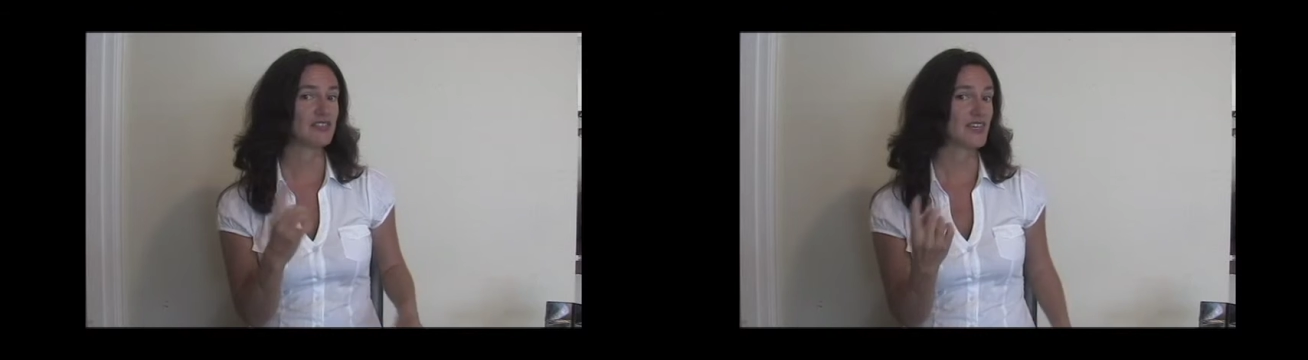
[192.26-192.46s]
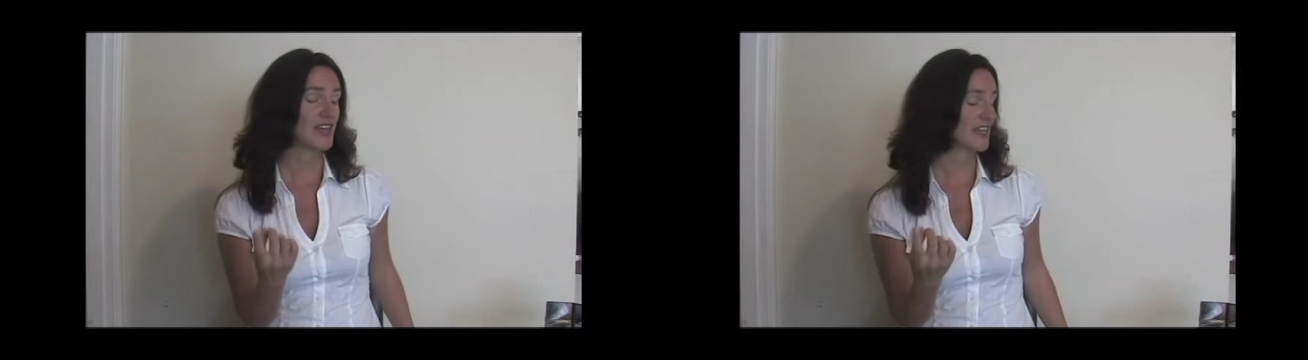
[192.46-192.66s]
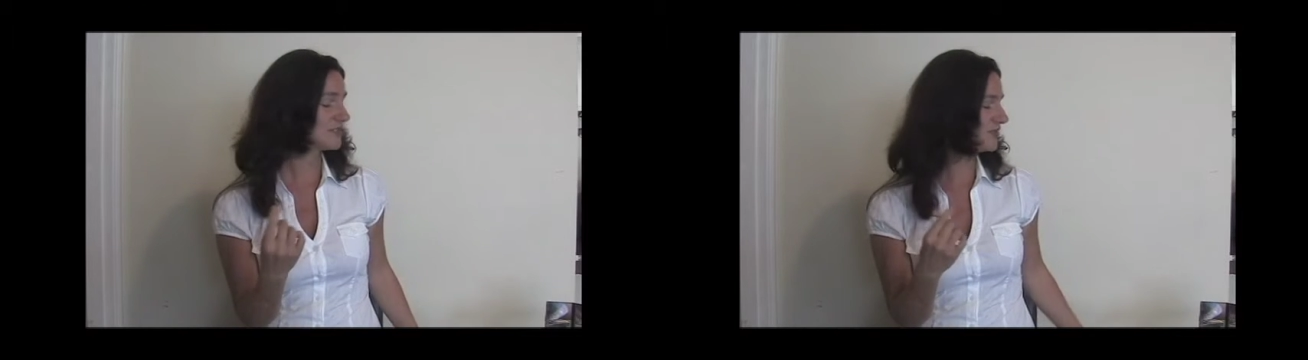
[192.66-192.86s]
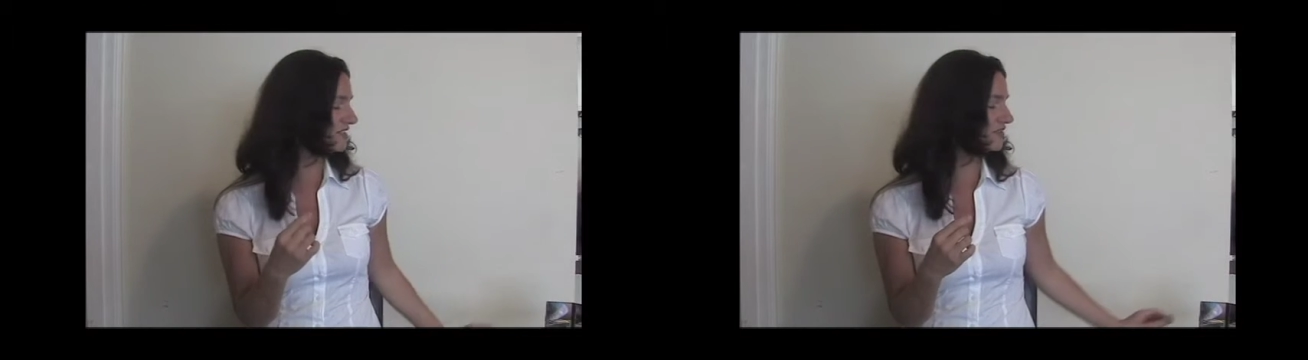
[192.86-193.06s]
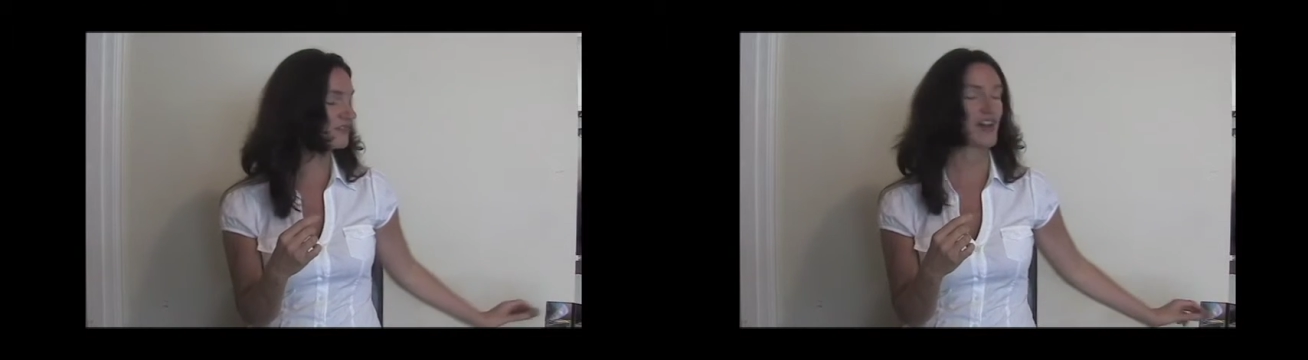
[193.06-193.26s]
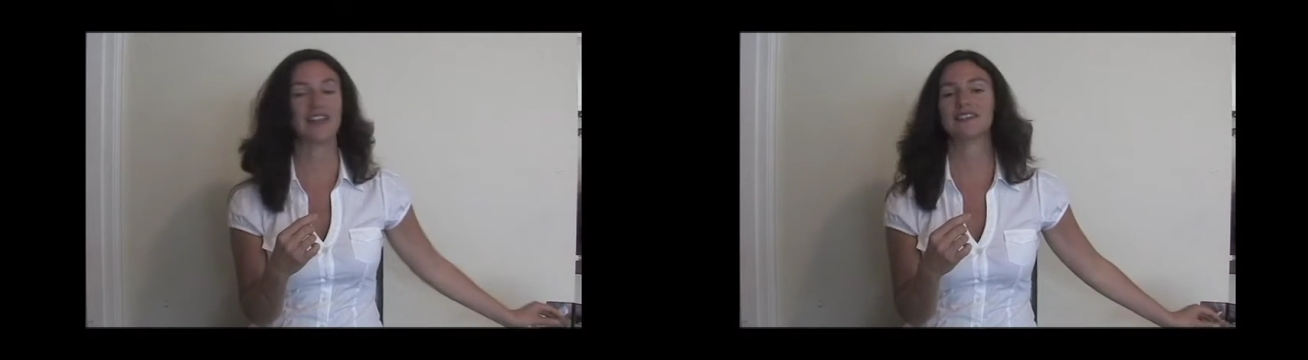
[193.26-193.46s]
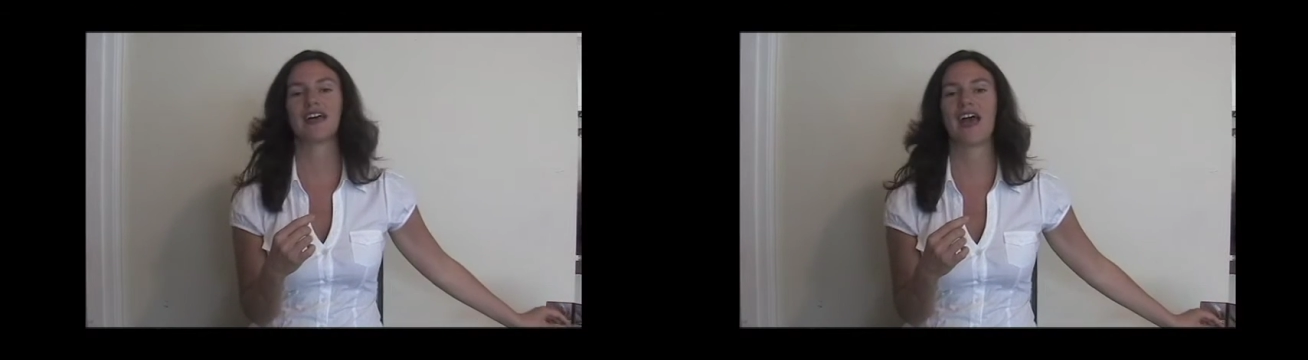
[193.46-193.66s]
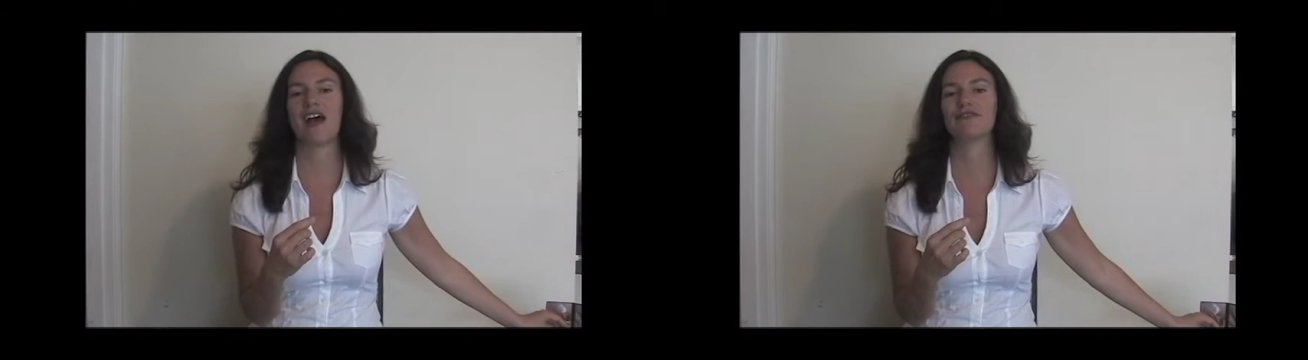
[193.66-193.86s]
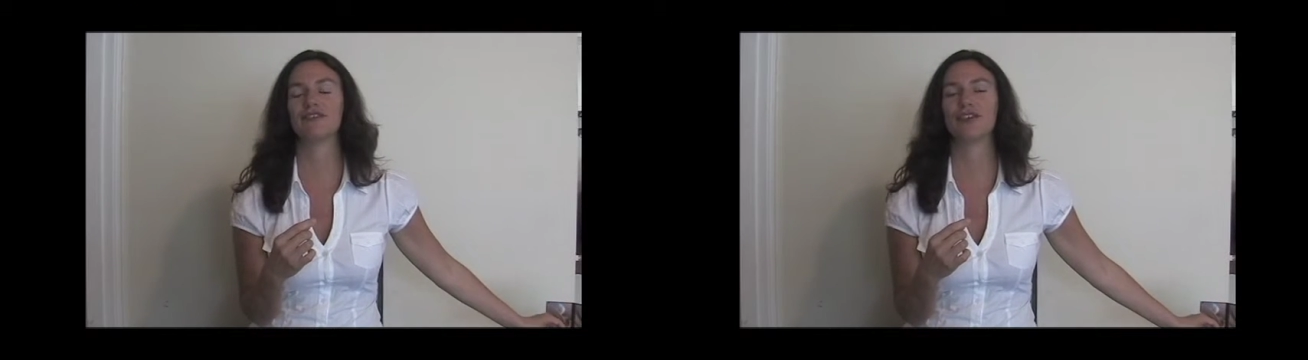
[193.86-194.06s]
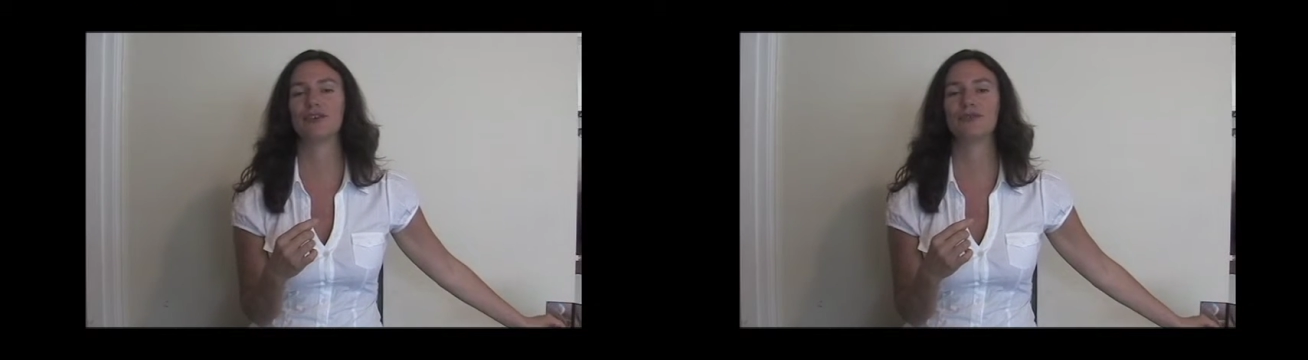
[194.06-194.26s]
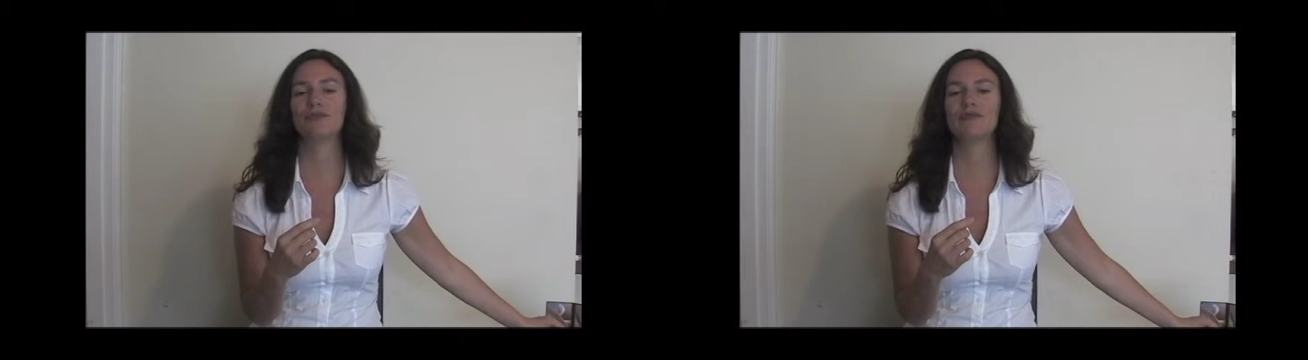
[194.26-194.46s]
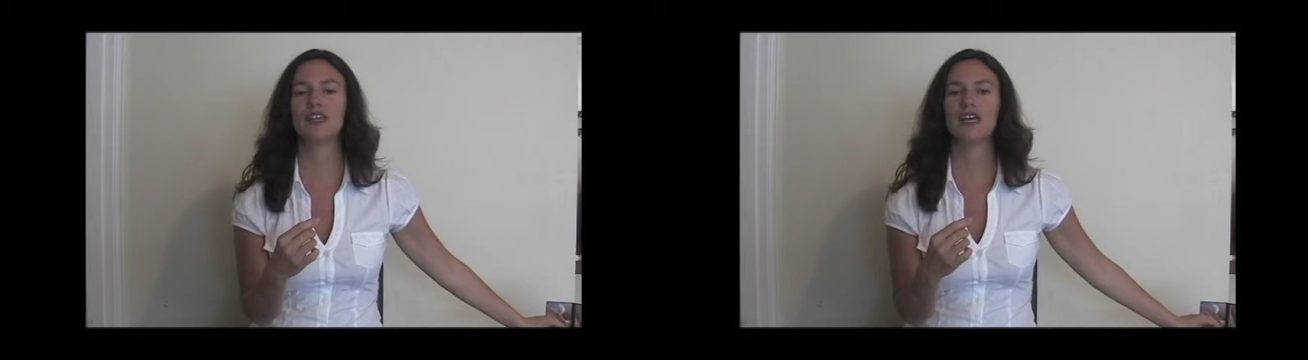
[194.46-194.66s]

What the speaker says: The next piece of advice I have for you